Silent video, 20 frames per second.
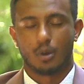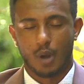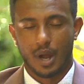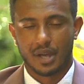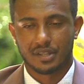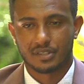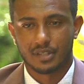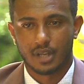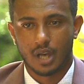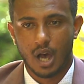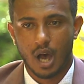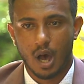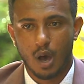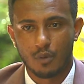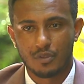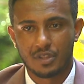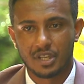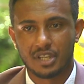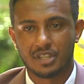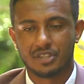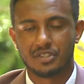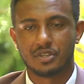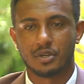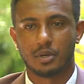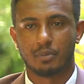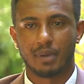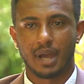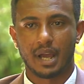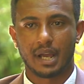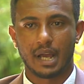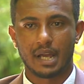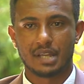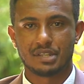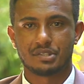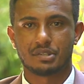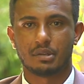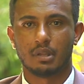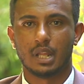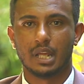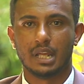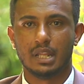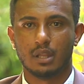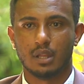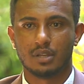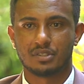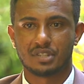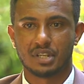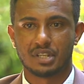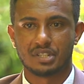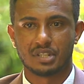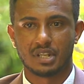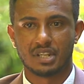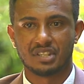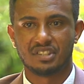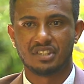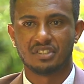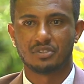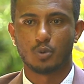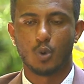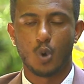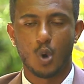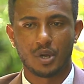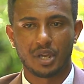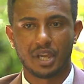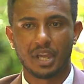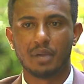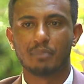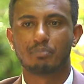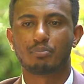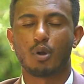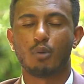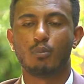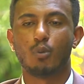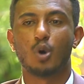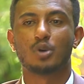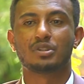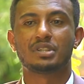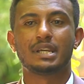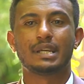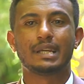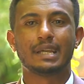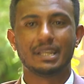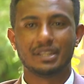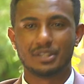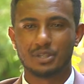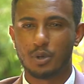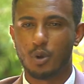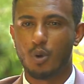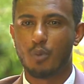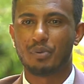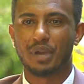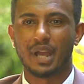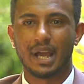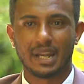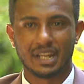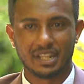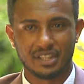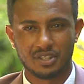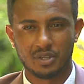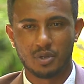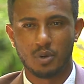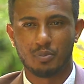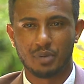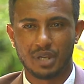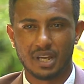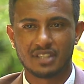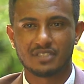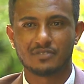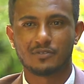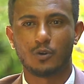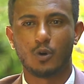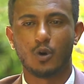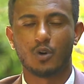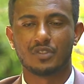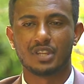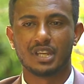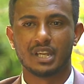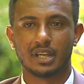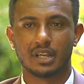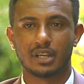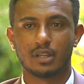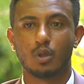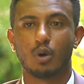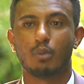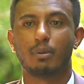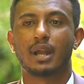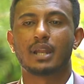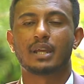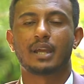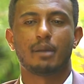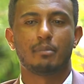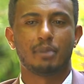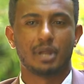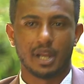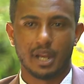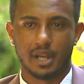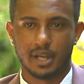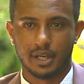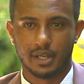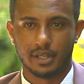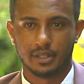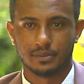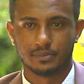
right. How the Ethiopian Council in Los Angeles is working, promoting Ethiopia and Ethiopians for the global community?